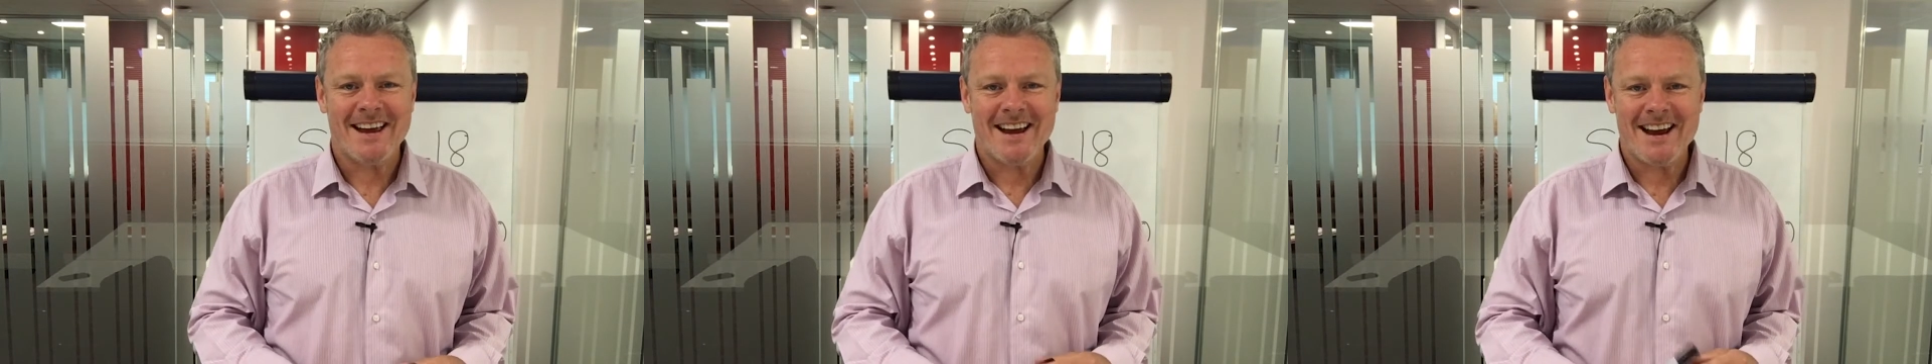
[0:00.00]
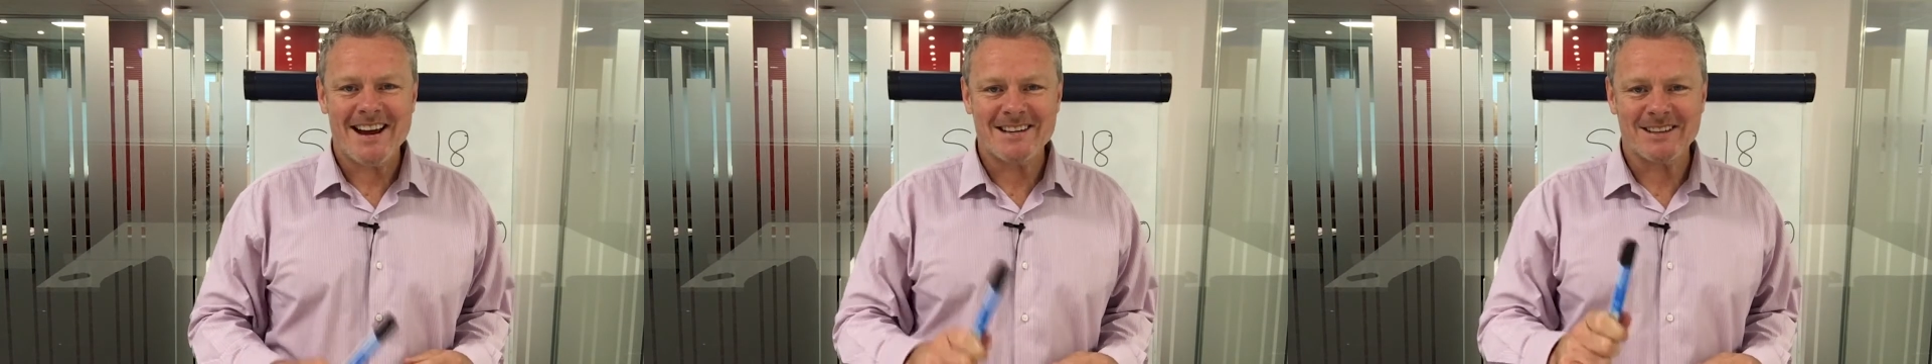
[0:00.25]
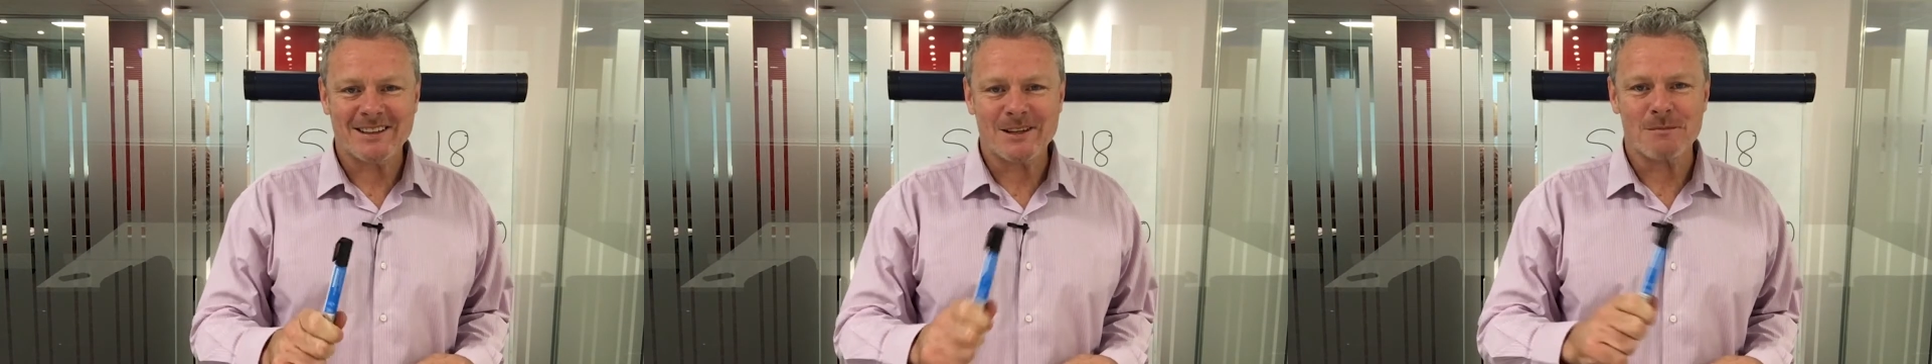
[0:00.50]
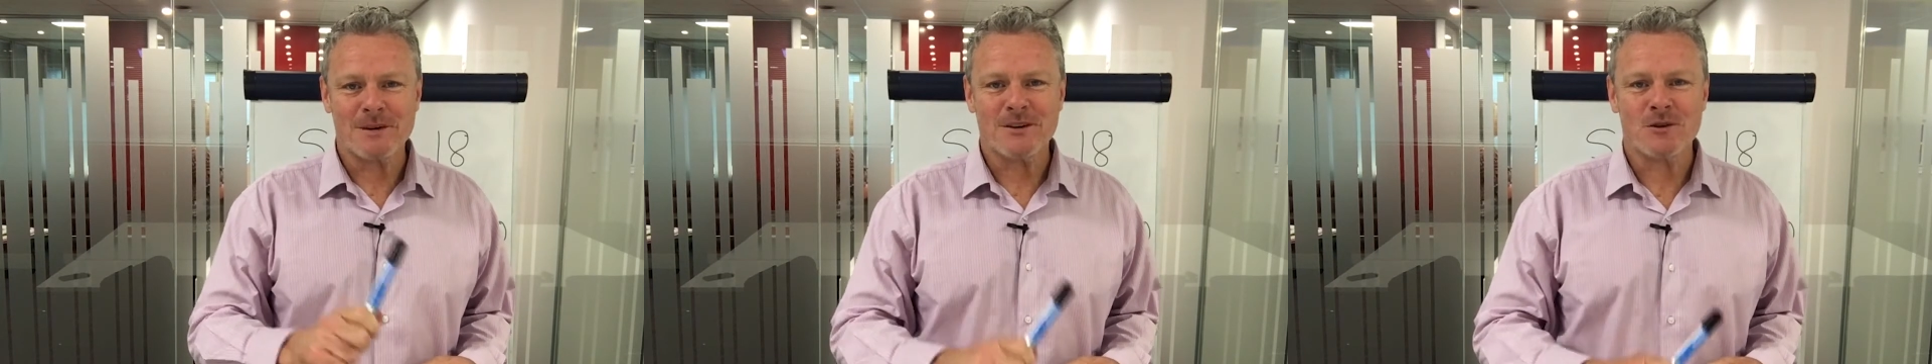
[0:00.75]
here's a
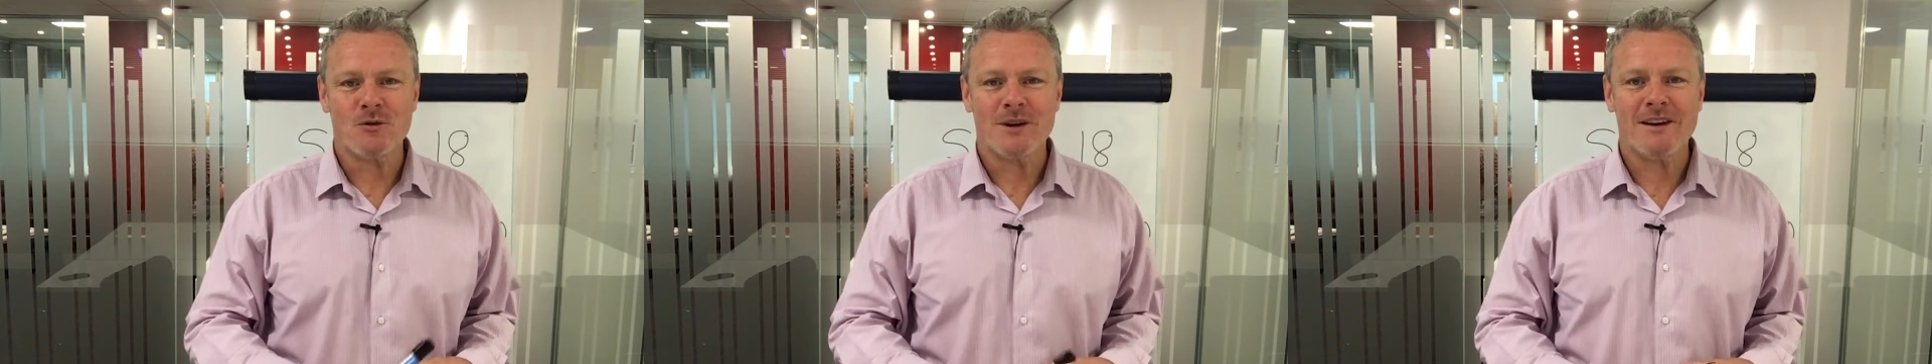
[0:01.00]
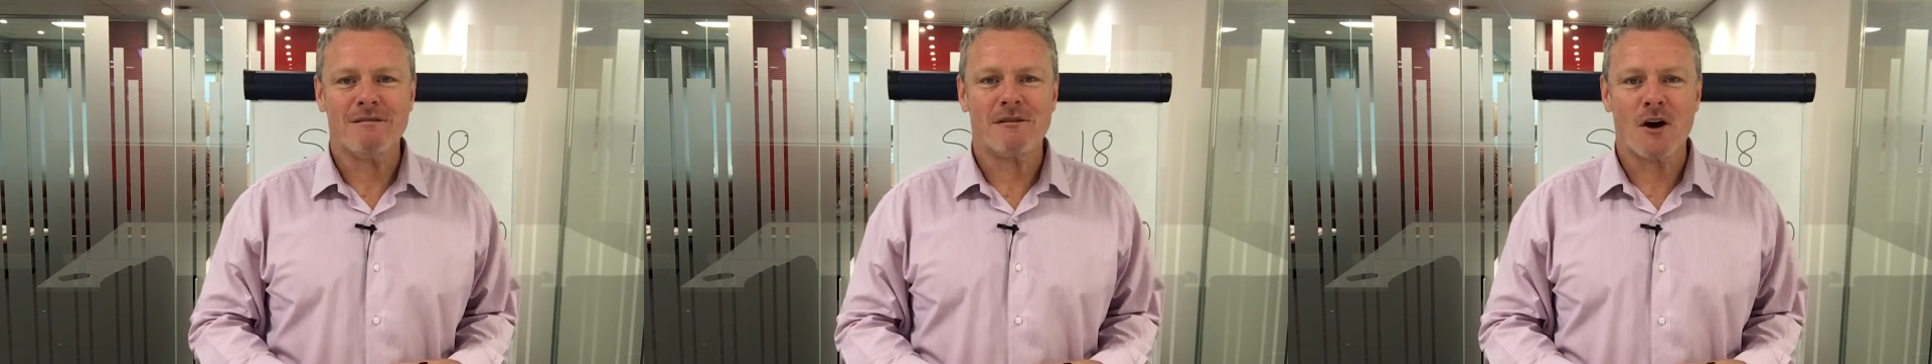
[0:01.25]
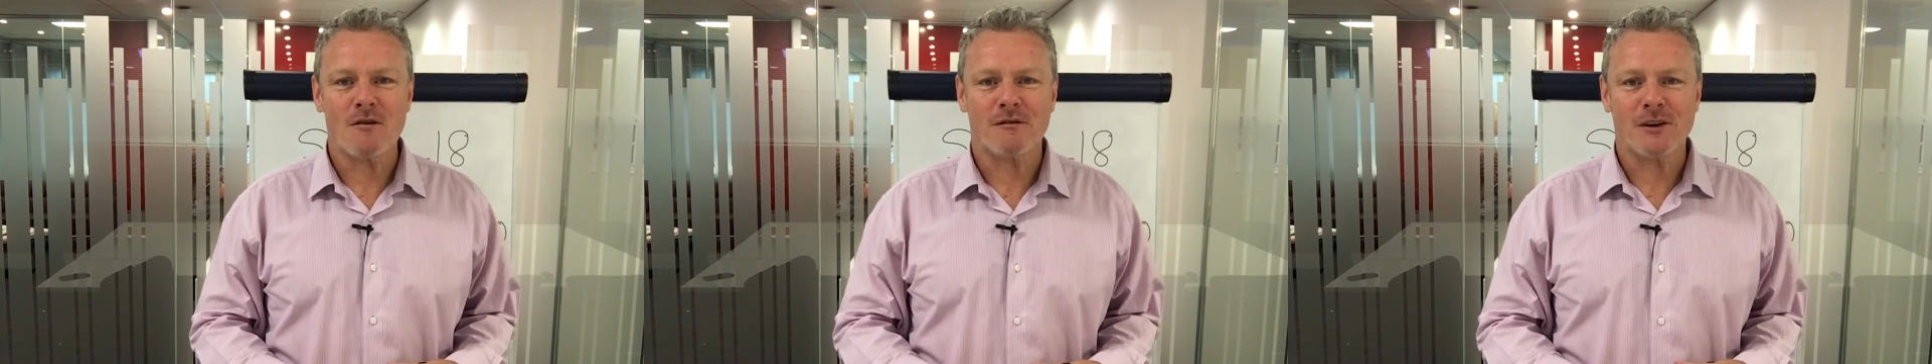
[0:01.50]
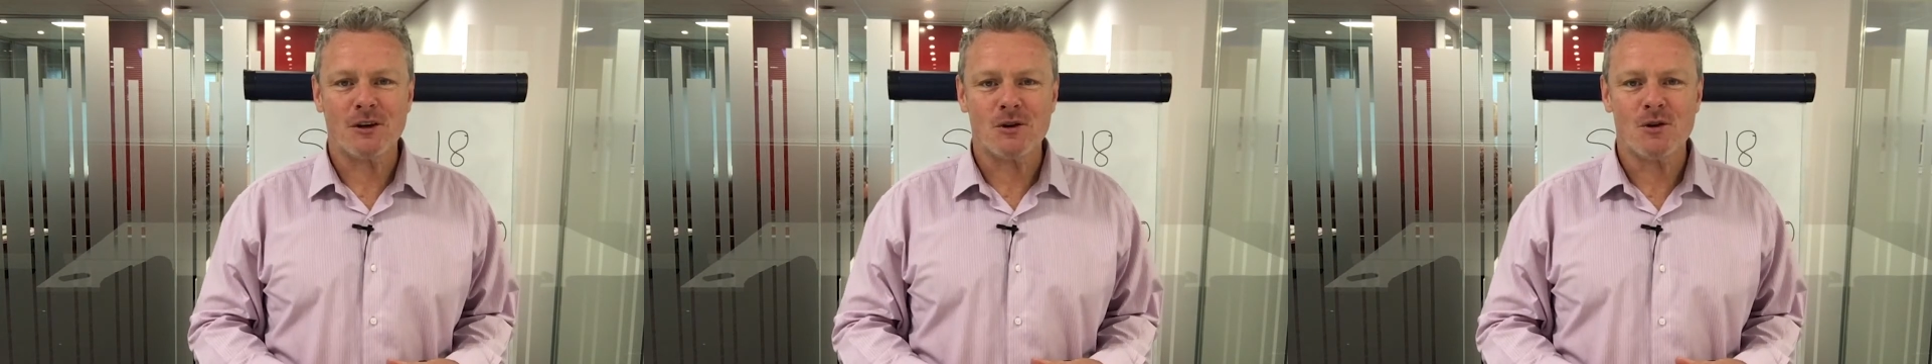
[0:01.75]
little bit of good info
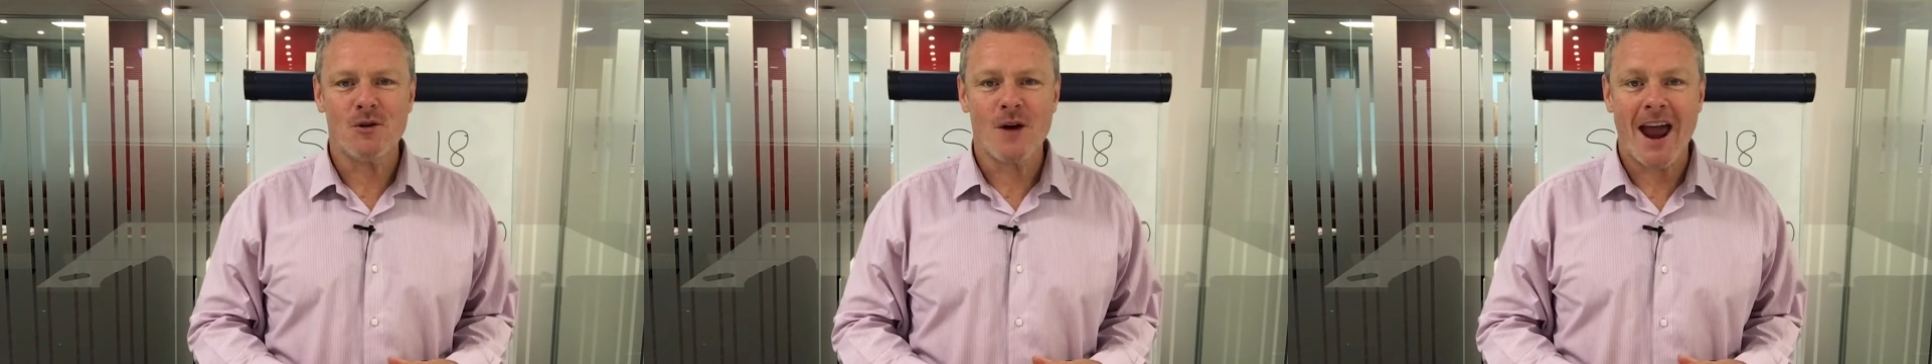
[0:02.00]
for you.